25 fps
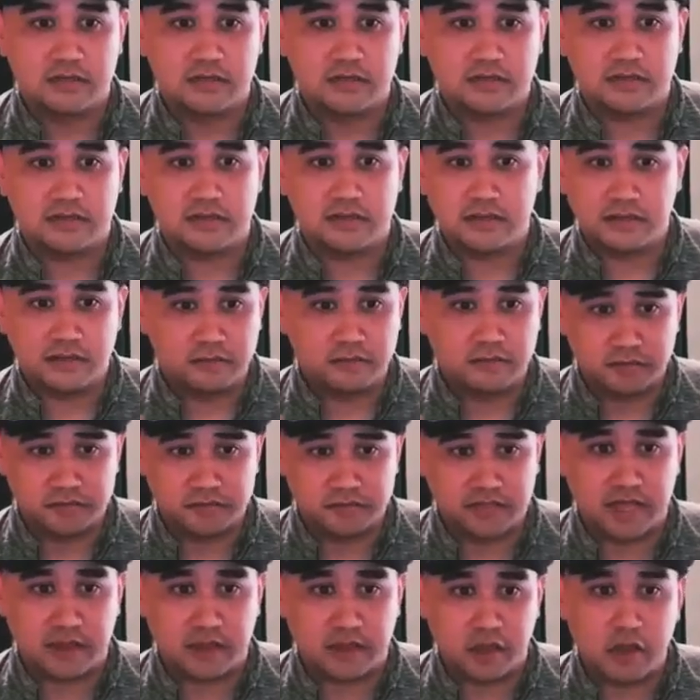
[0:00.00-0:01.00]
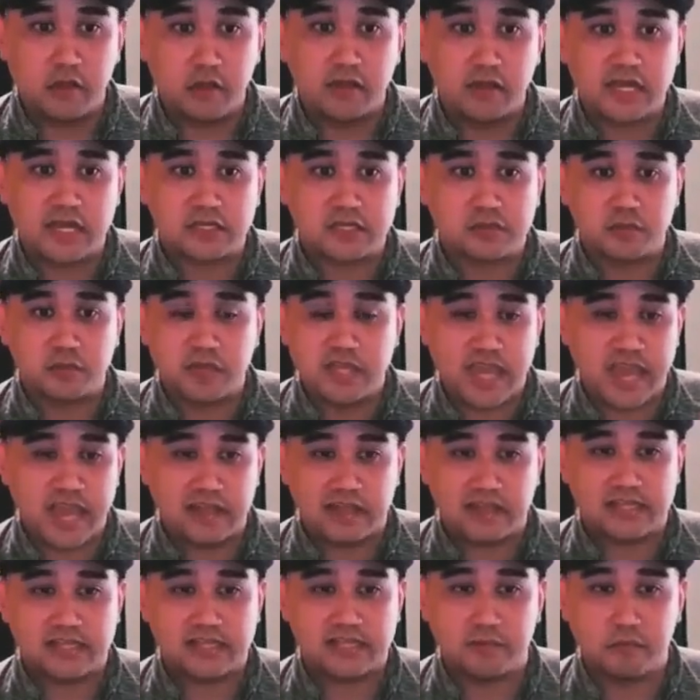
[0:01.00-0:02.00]
and then was like, oh yes, we can't
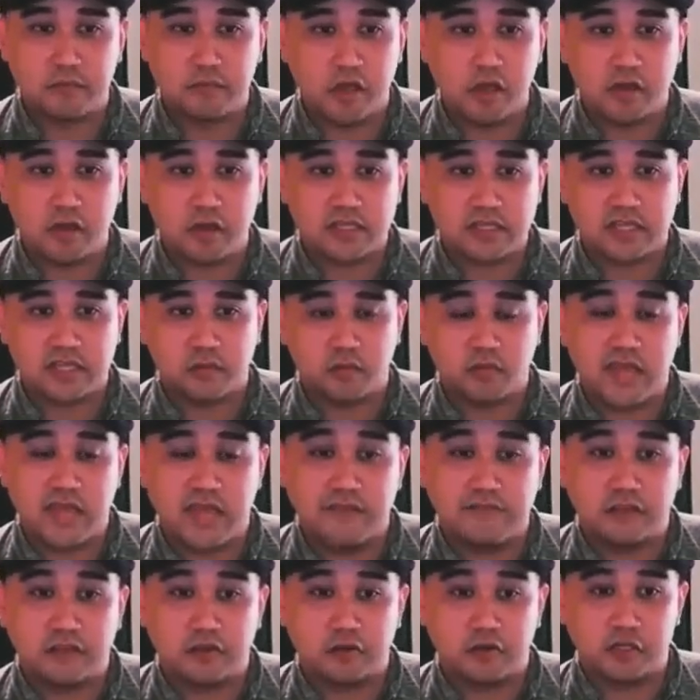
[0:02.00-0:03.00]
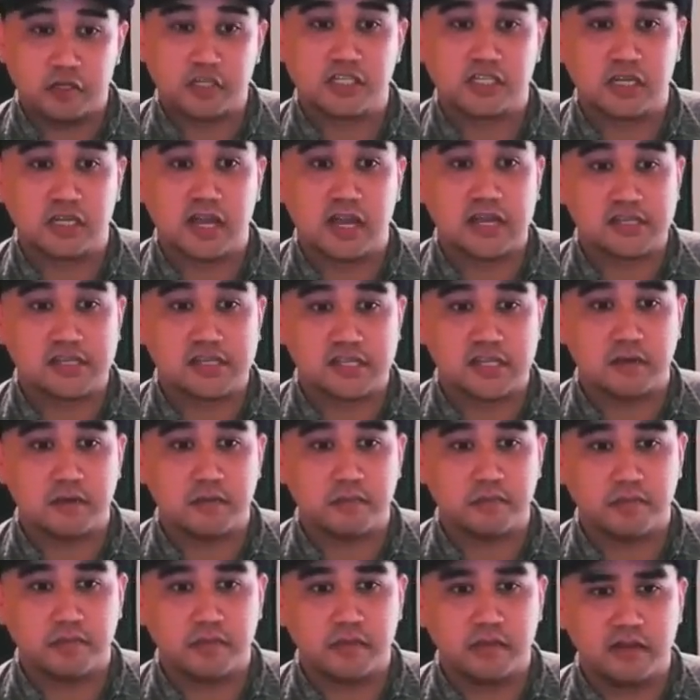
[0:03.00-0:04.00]
let them go because like we have to Christianize them.
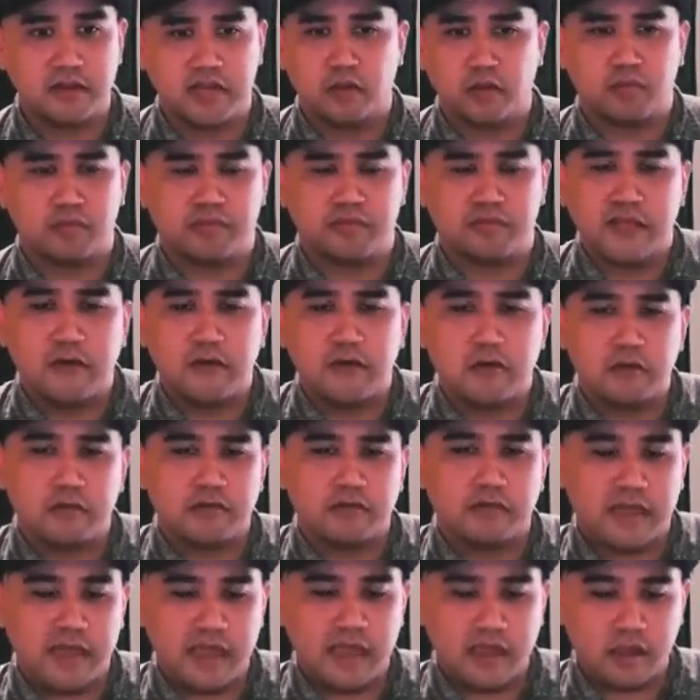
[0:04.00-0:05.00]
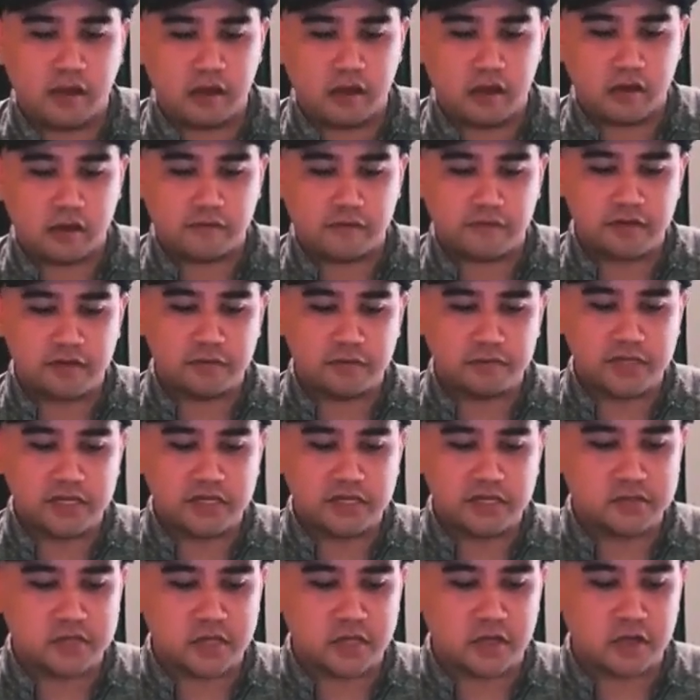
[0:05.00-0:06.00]
Like
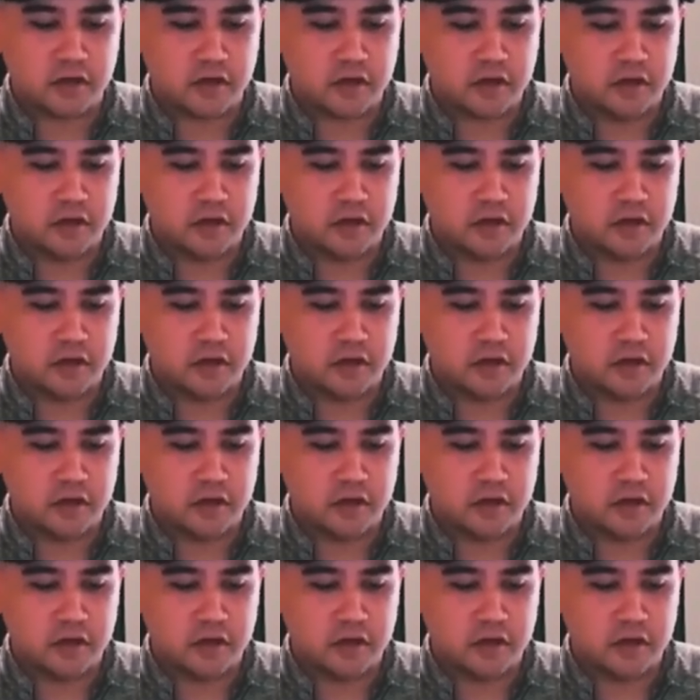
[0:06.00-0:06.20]
Filipinos are